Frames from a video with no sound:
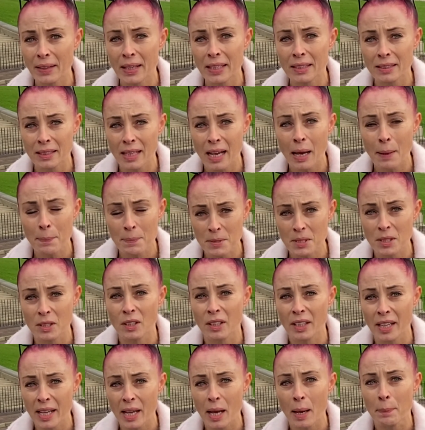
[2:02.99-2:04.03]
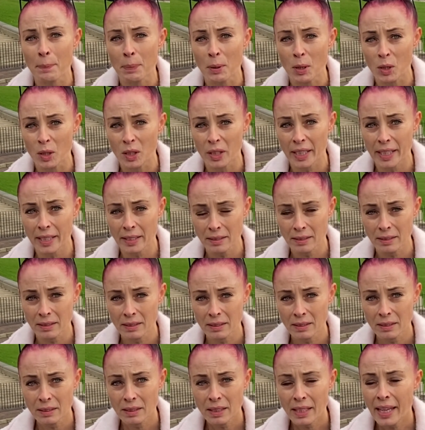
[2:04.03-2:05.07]
that absolutely appalling.
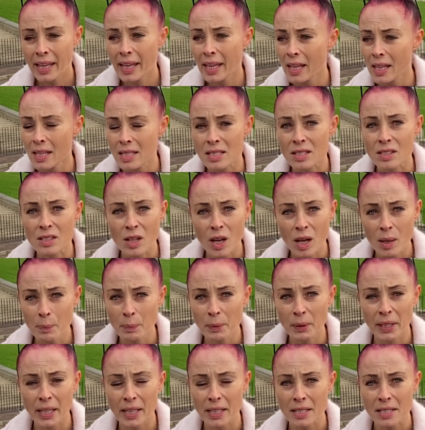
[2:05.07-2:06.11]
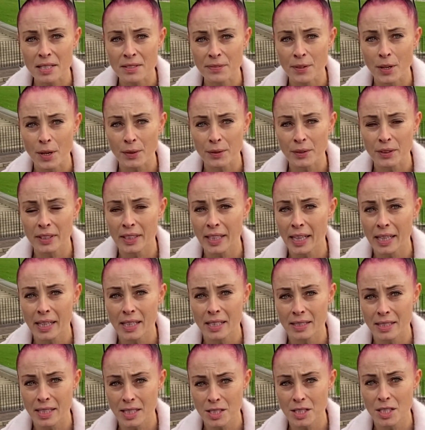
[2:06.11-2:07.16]
He is not putting his father at any
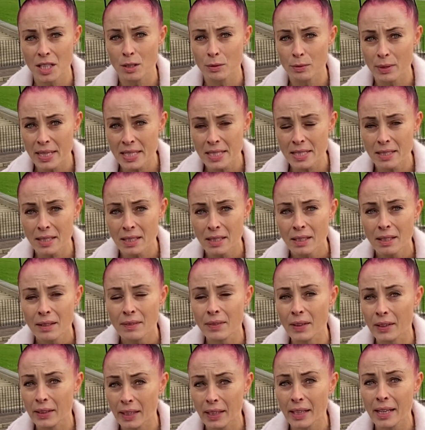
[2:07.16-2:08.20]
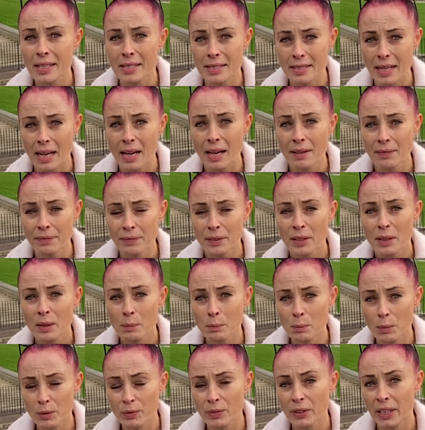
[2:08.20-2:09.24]
additional risk than any staff
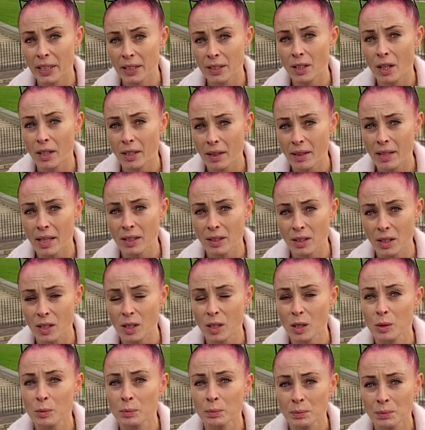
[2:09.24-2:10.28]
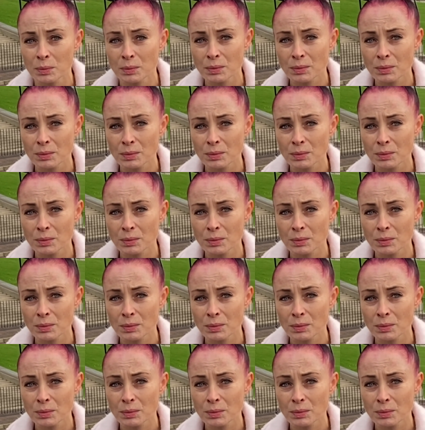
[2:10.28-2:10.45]
moving in and out of that care home.